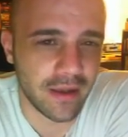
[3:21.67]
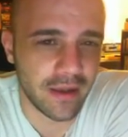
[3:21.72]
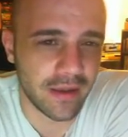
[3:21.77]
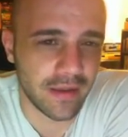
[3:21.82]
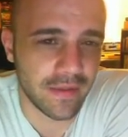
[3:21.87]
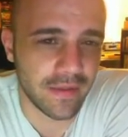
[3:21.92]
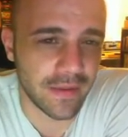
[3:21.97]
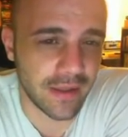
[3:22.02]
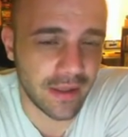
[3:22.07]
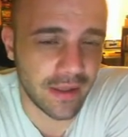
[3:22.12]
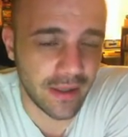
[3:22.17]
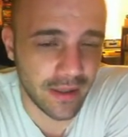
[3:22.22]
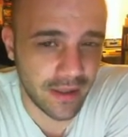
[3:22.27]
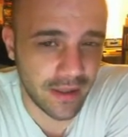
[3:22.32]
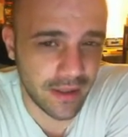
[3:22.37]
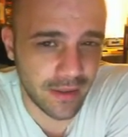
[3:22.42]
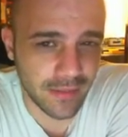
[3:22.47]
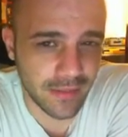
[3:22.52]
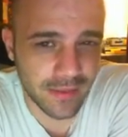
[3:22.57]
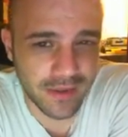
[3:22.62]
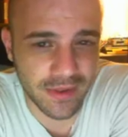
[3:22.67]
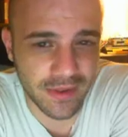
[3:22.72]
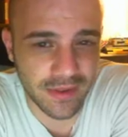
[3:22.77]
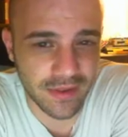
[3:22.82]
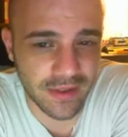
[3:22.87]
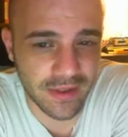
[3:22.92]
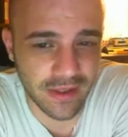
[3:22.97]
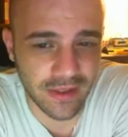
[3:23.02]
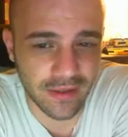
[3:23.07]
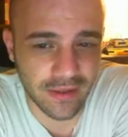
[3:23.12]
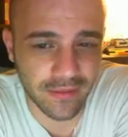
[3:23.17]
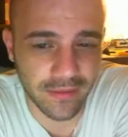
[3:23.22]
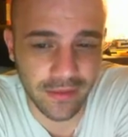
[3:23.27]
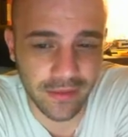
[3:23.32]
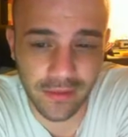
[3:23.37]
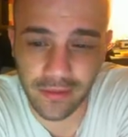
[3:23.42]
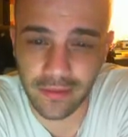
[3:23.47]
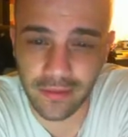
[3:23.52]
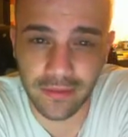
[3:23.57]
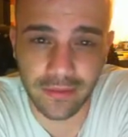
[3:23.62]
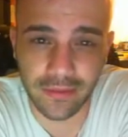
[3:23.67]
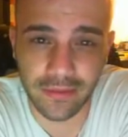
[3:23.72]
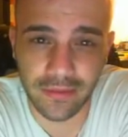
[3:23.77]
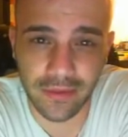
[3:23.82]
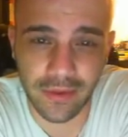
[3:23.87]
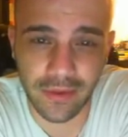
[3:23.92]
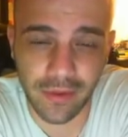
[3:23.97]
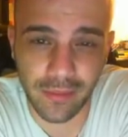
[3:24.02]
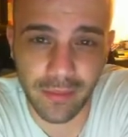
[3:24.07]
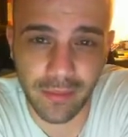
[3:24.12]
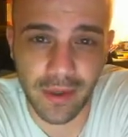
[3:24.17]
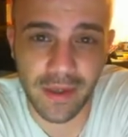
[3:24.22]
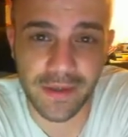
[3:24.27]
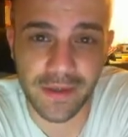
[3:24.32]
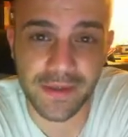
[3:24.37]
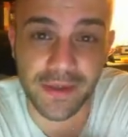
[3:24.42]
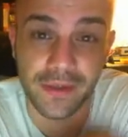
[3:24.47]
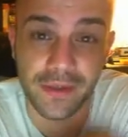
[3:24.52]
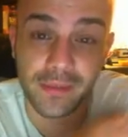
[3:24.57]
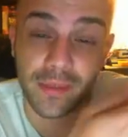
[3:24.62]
and the game is just kind of a monster.